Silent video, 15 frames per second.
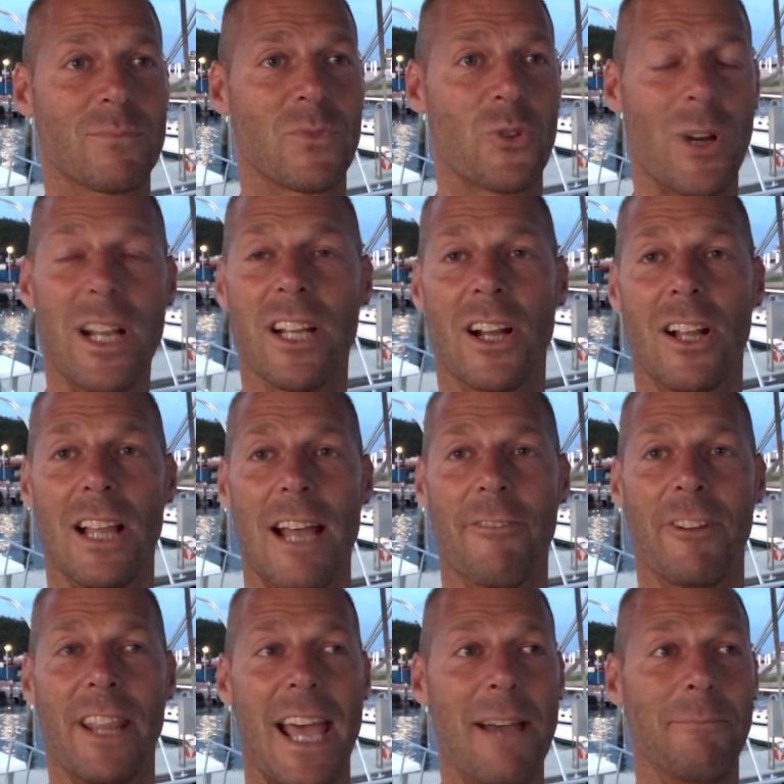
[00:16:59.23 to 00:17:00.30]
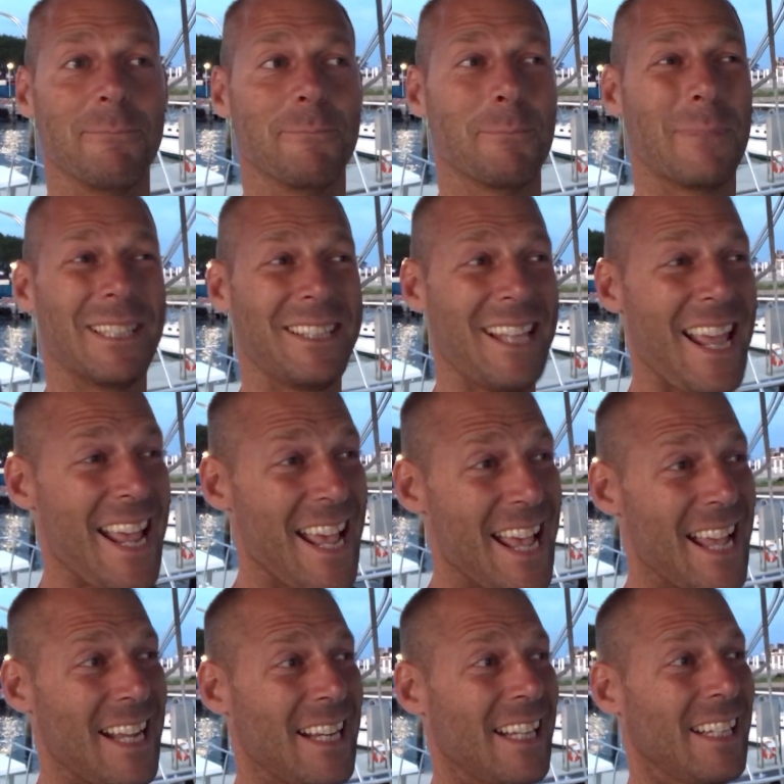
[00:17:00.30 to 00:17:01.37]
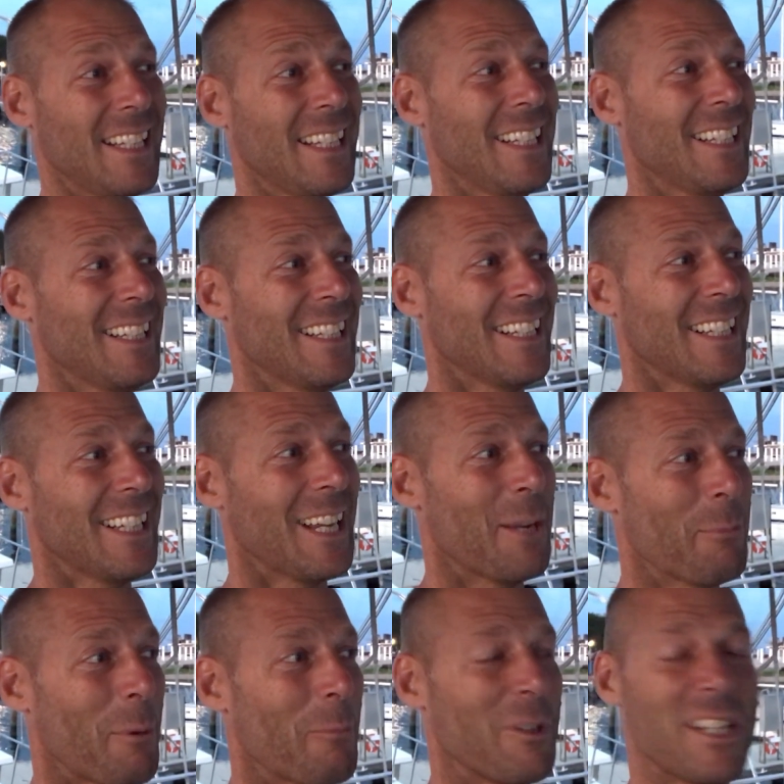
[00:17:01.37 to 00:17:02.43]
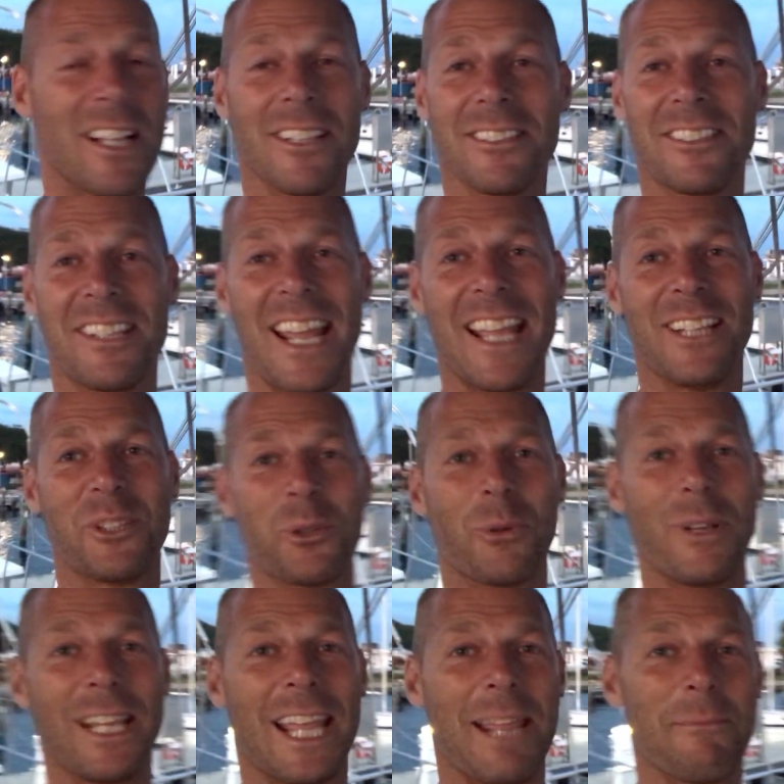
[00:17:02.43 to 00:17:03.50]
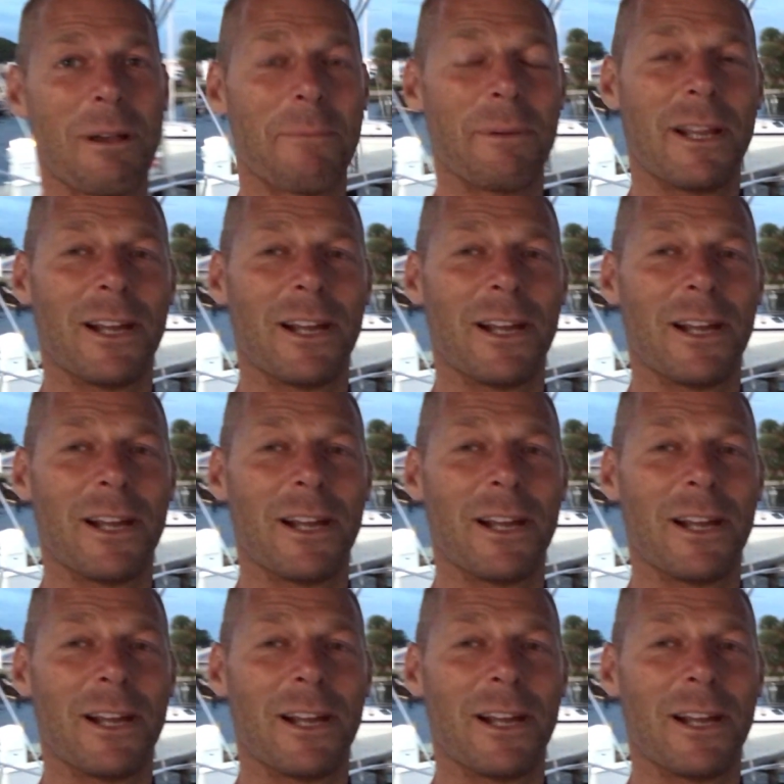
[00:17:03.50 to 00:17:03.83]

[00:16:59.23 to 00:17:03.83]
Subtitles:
drink it all after that. But then I remember telling Stace when we came up